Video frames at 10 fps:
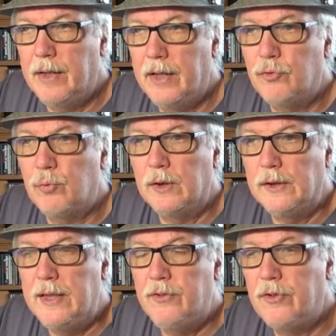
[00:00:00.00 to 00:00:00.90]
has
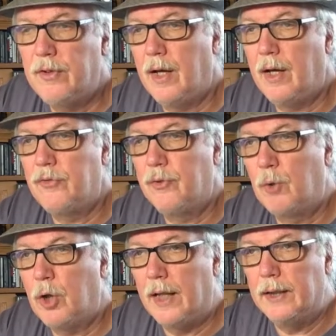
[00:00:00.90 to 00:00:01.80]
released some
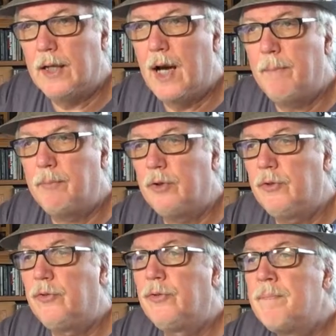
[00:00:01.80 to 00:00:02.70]
more
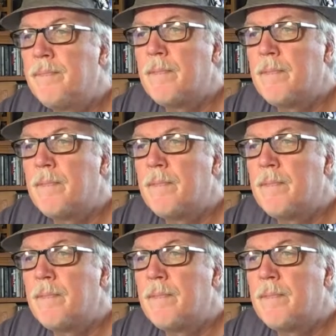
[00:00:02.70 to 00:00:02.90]
helicopters.